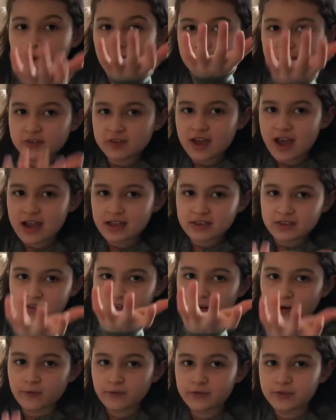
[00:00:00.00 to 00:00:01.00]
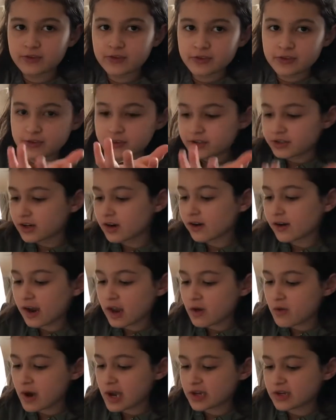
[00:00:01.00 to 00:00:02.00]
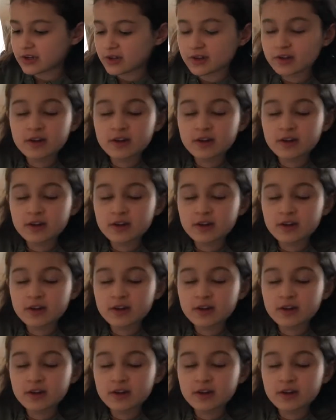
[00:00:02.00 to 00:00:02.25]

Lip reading: sides of your equation